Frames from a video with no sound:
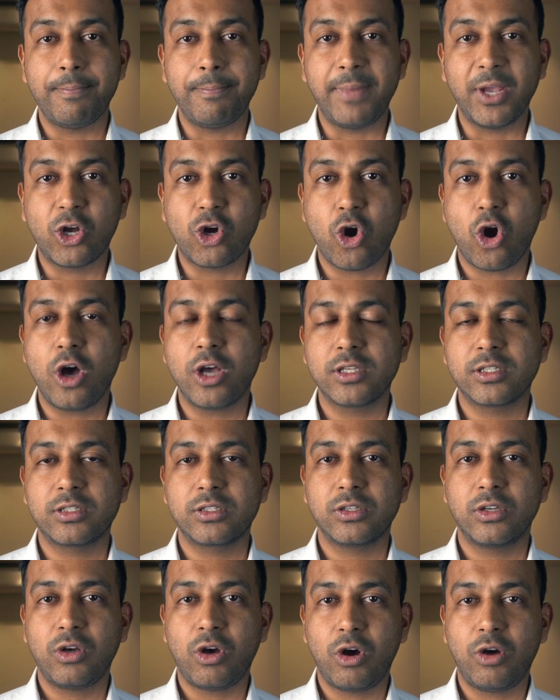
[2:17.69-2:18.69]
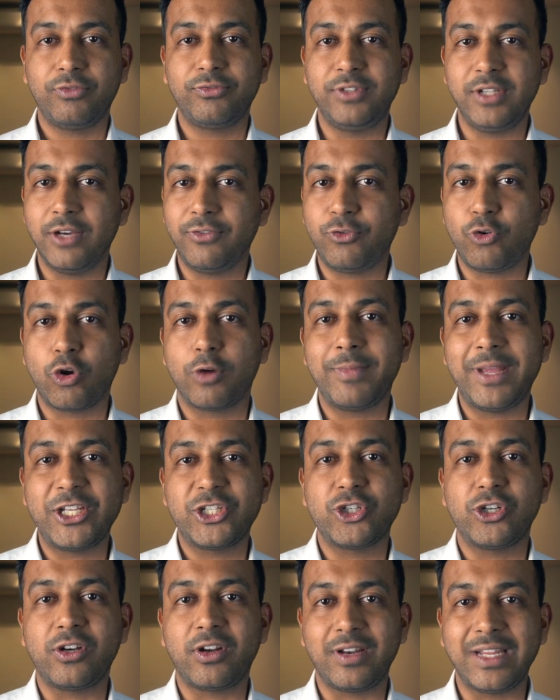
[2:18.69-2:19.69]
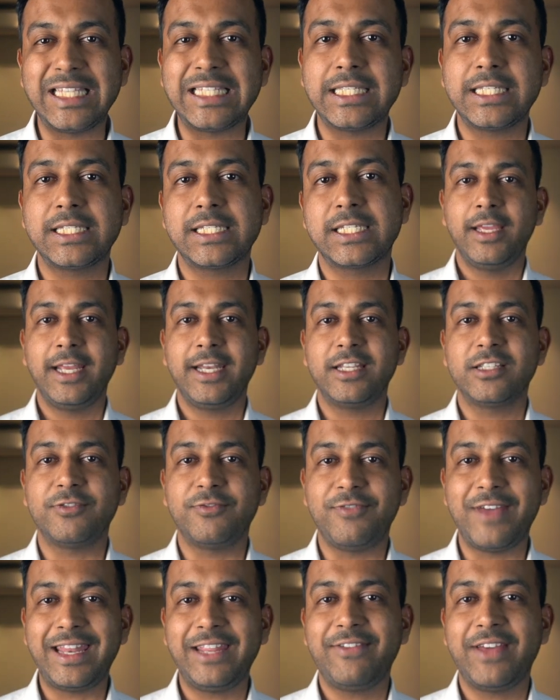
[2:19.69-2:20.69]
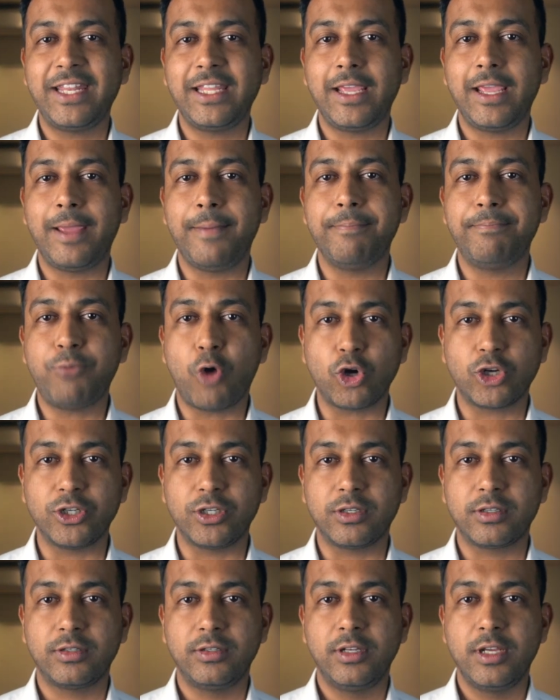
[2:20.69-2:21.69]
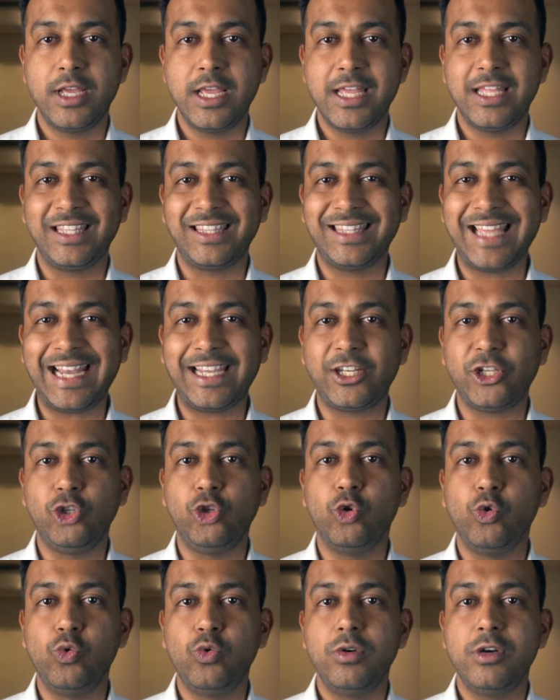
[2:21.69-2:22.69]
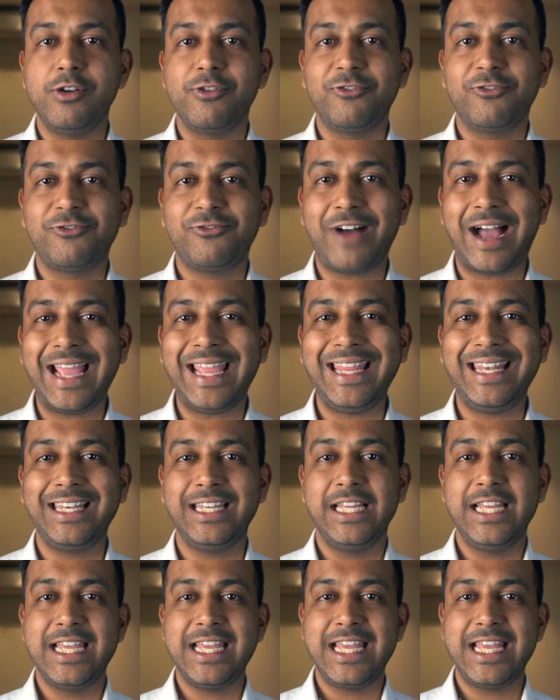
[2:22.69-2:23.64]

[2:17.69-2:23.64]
Because of the aforementioned reasons, it is very, very important that you file